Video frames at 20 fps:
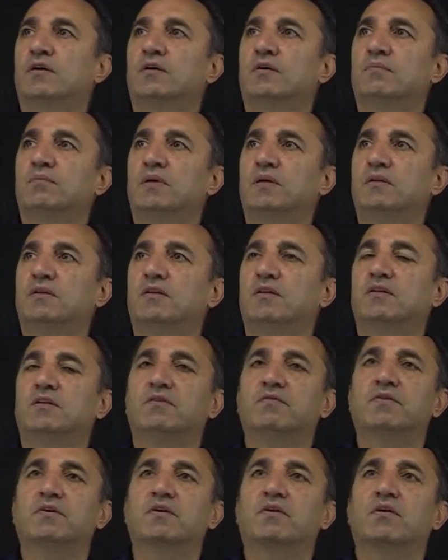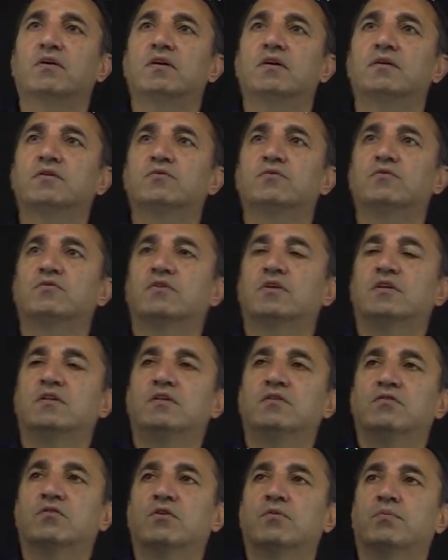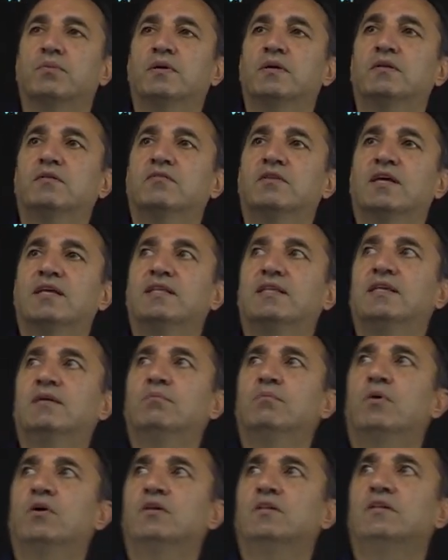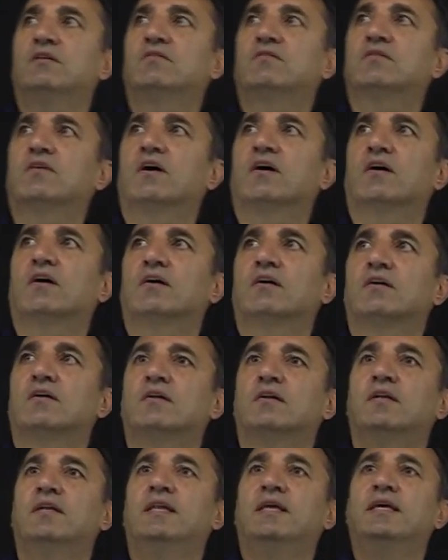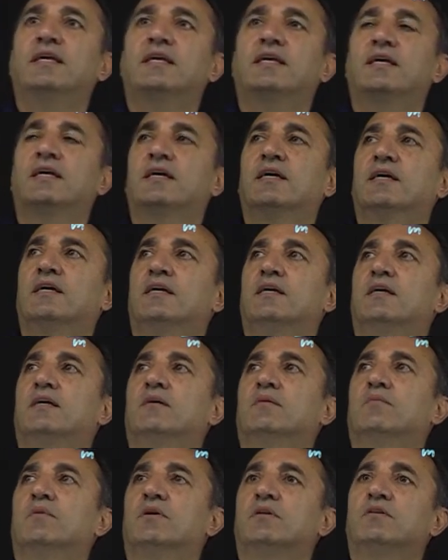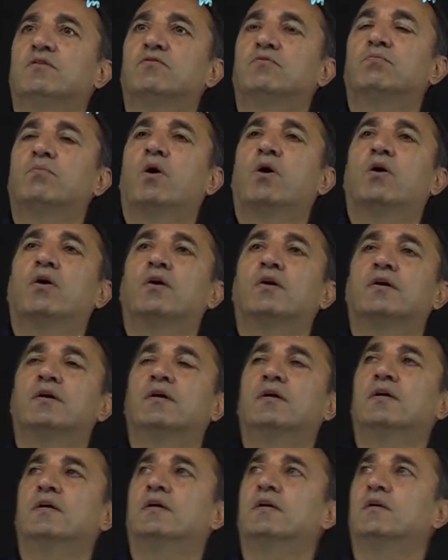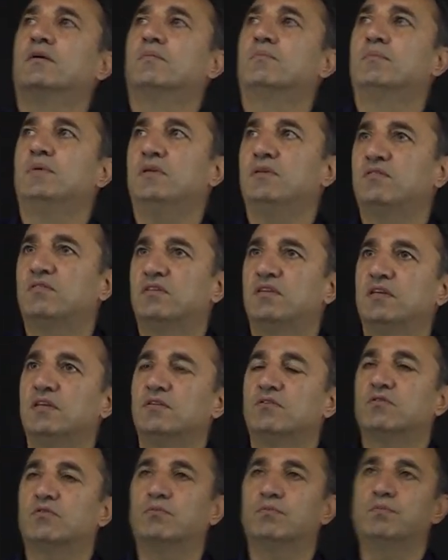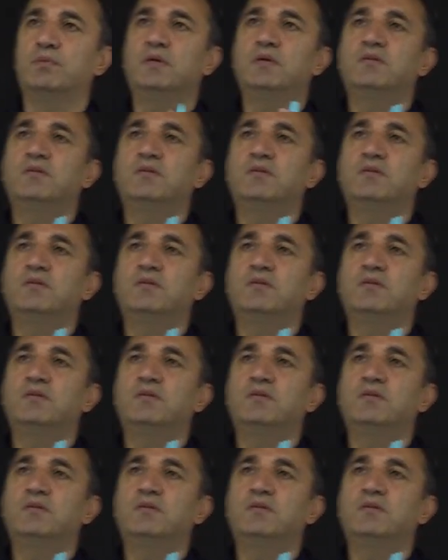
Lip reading: made it a different color to say these are pins. And then by this link, by this bar, BC. So B